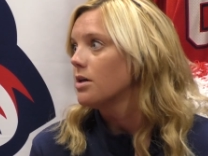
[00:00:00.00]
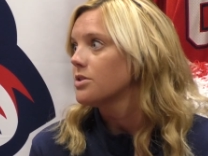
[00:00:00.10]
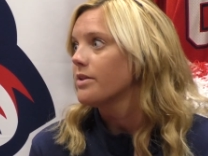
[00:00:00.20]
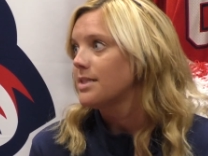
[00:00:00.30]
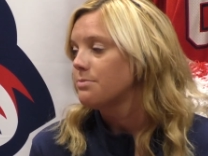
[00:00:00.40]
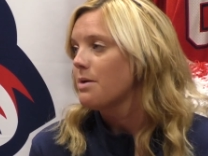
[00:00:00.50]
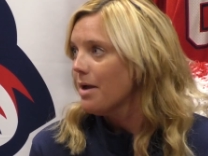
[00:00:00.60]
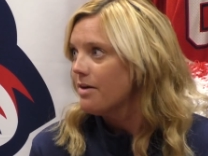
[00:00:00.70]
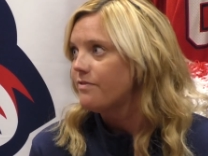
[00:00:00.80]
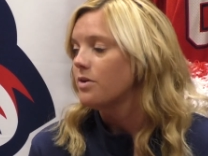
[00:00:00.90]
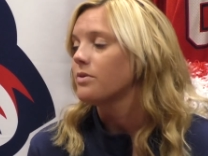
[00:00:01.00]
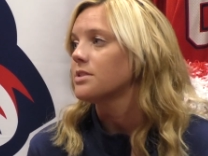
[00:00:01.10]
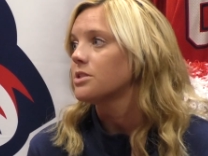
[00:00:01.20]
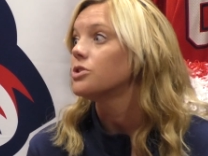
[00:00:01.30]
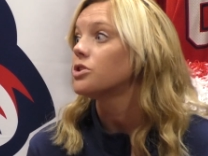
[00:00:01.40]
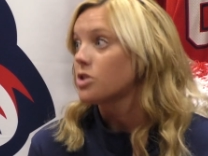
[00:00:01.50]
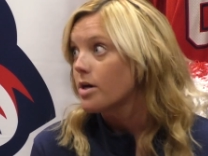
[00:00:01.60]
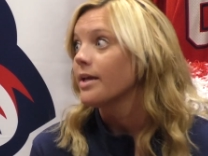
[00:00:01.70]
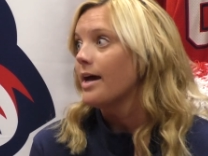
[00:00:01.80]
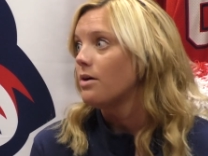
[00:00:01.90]
So that's my main focus
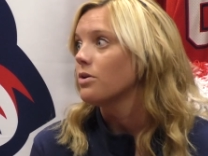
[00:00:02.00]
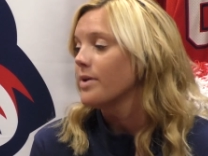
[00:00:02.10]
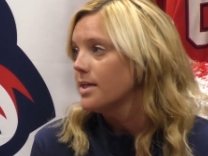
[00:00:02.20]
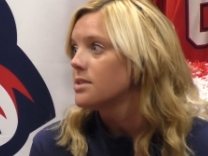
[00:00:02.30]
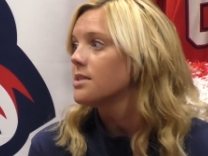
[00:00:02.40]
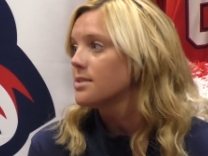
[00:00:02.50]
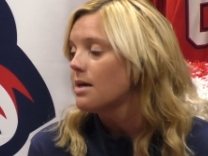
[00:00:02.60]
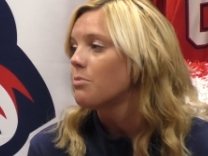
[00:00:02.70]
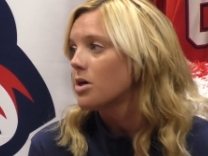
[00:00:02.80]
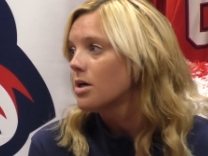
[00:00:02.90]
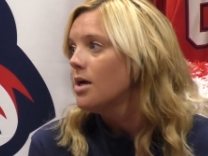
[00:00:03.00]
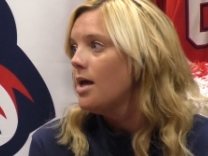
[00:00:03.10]
starting out going into the summer.